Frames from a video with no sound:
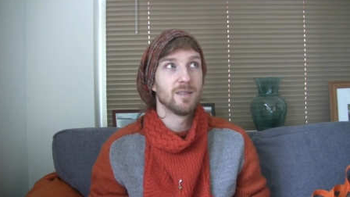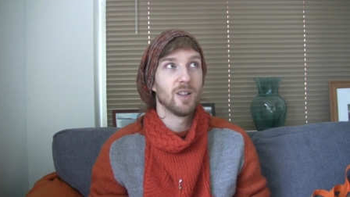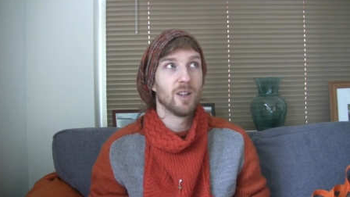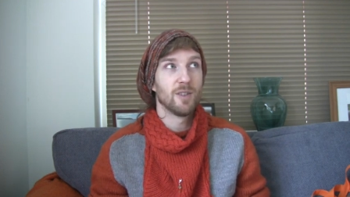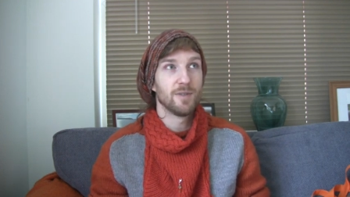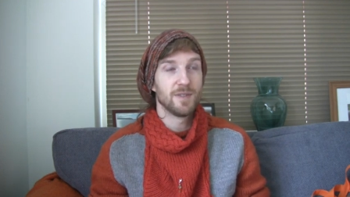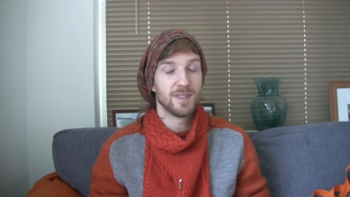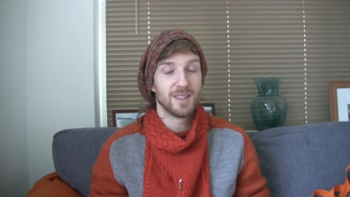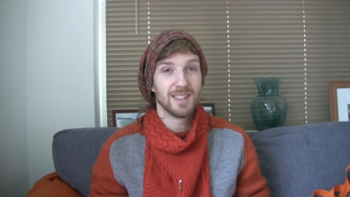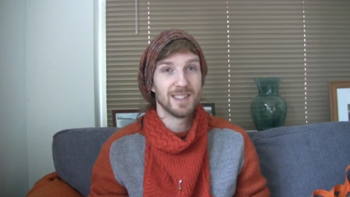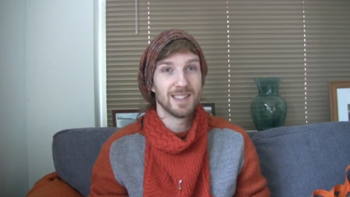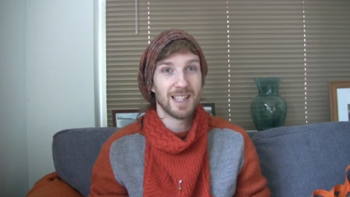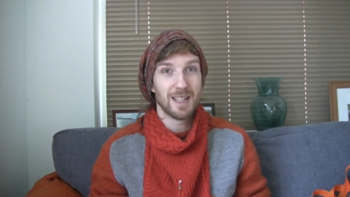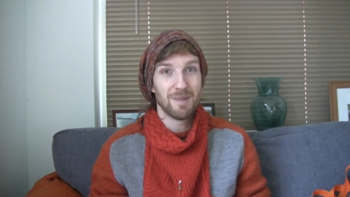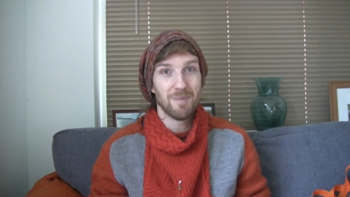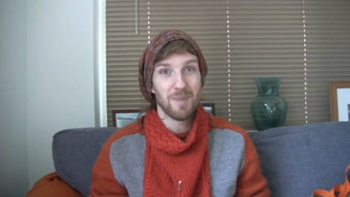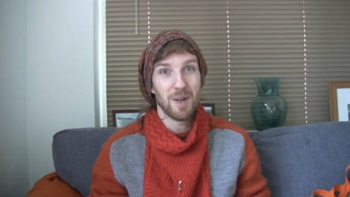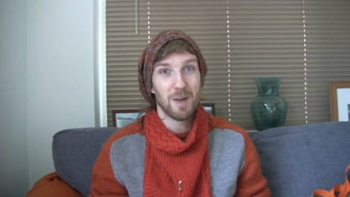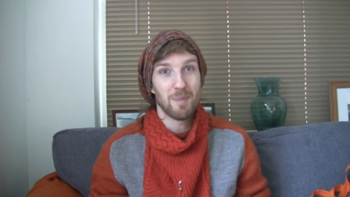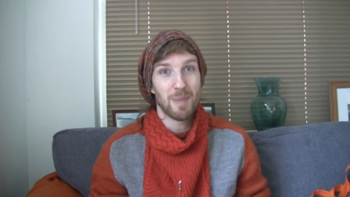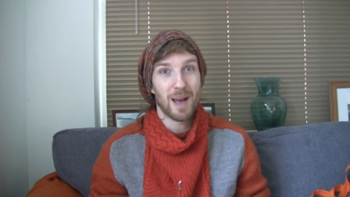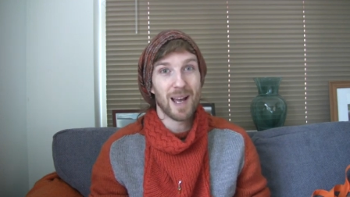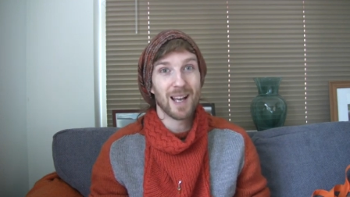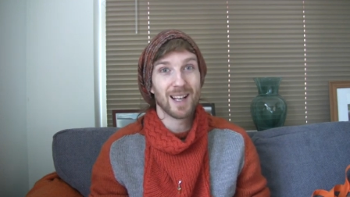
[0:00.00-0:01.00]
offered to send
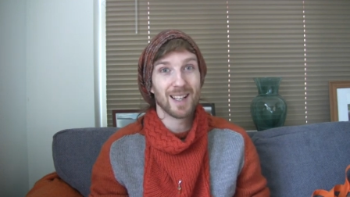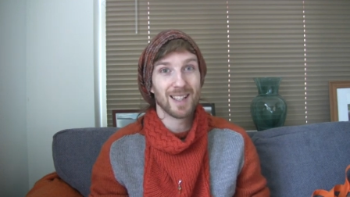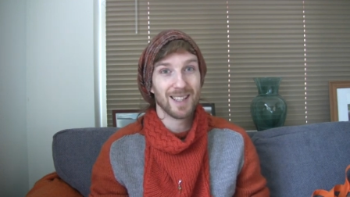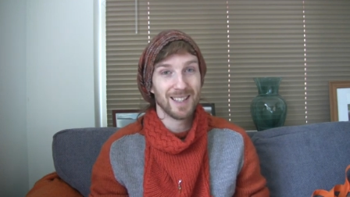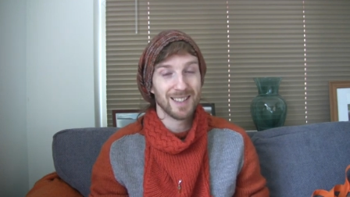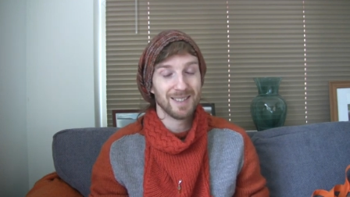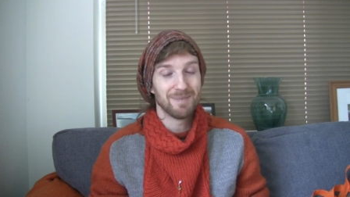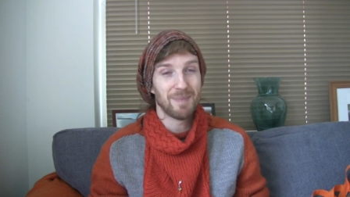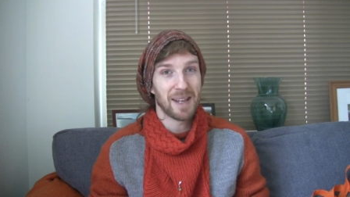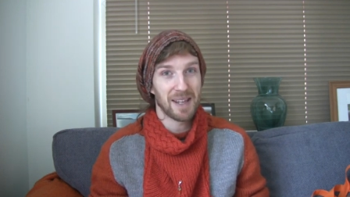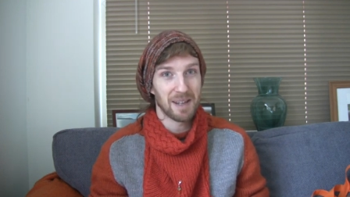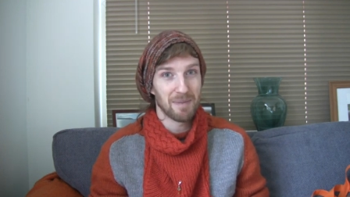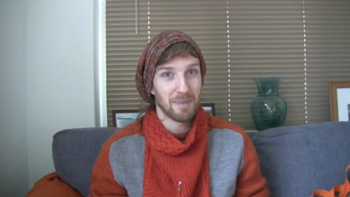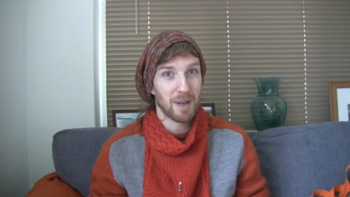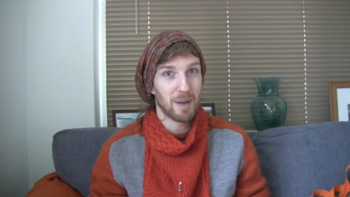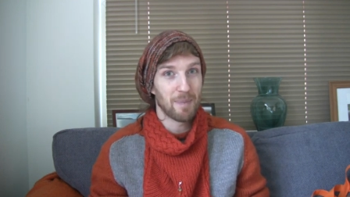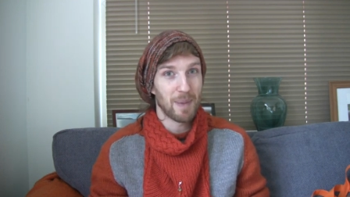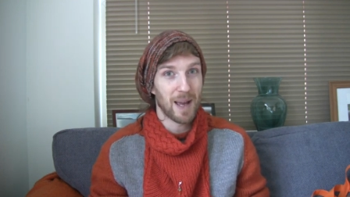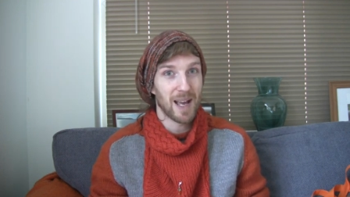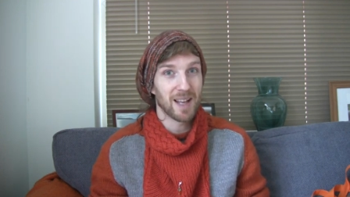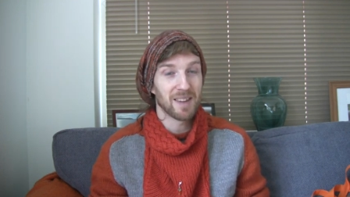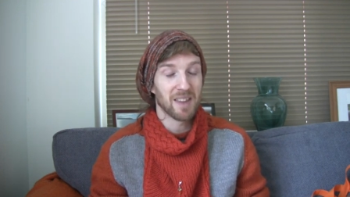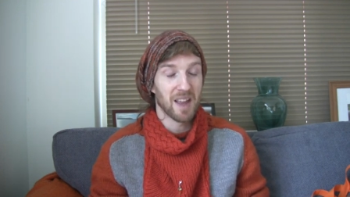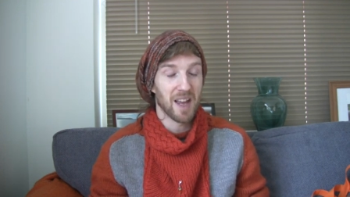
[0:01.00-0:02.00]
me a bag and is making me a
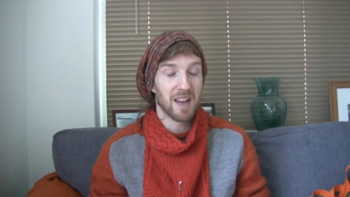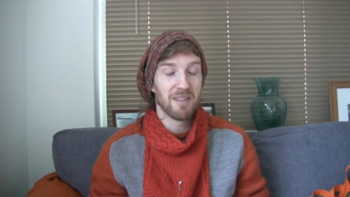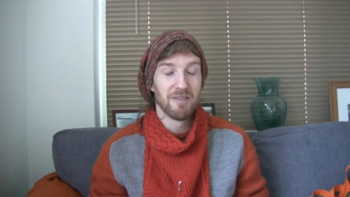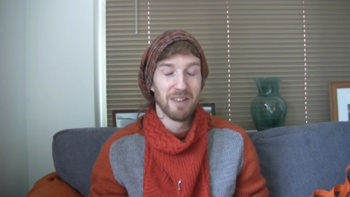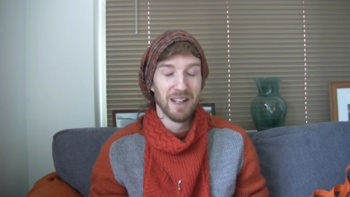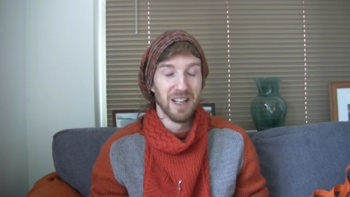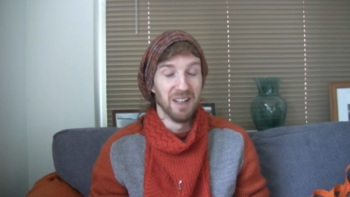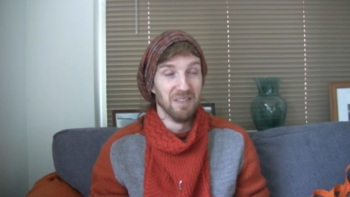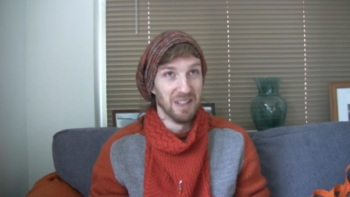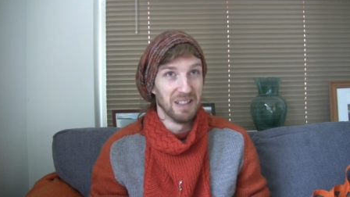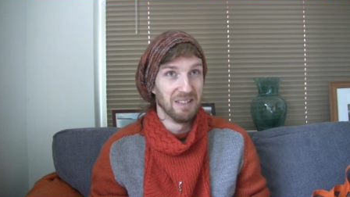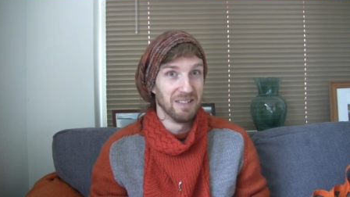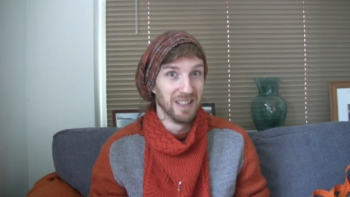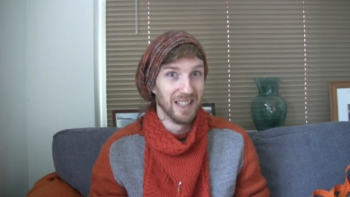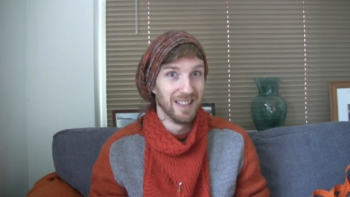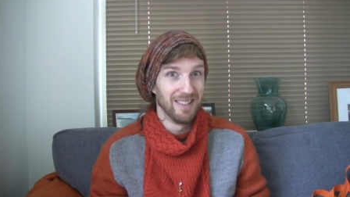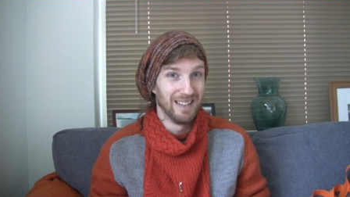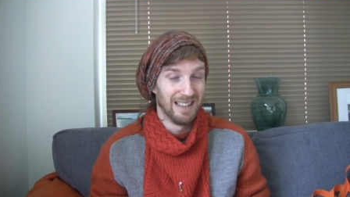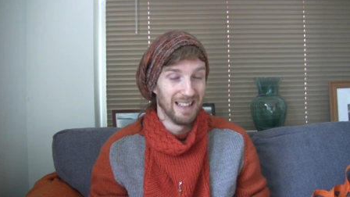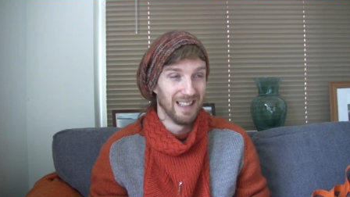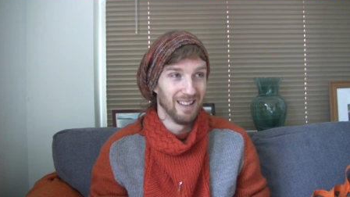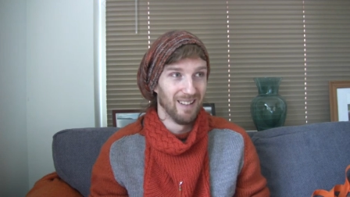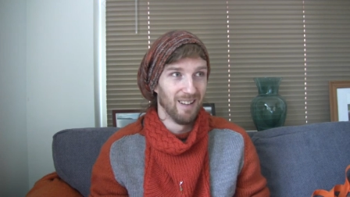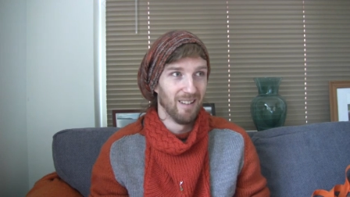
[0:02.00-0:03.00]
bag that I really,
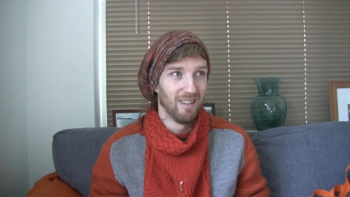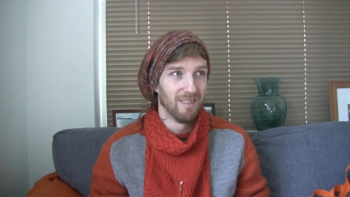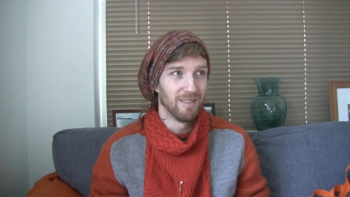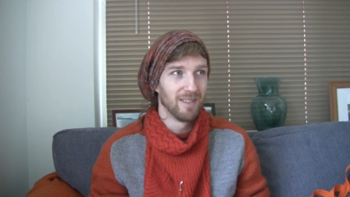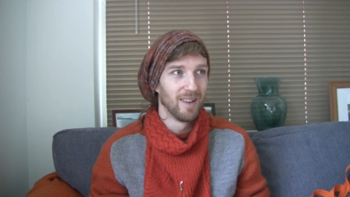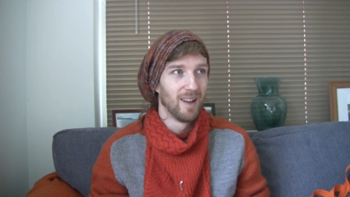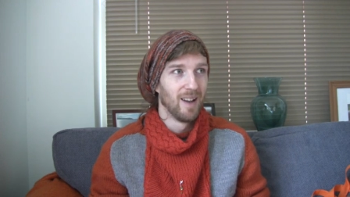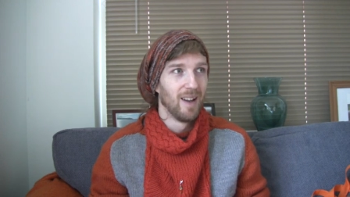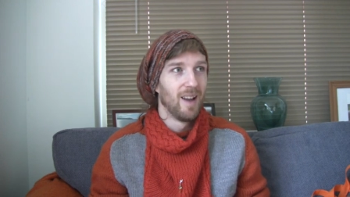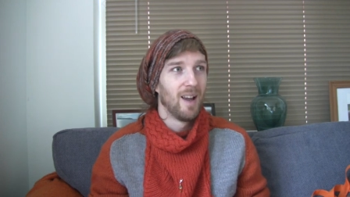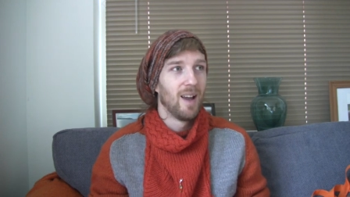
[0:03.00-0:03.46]
really, really love.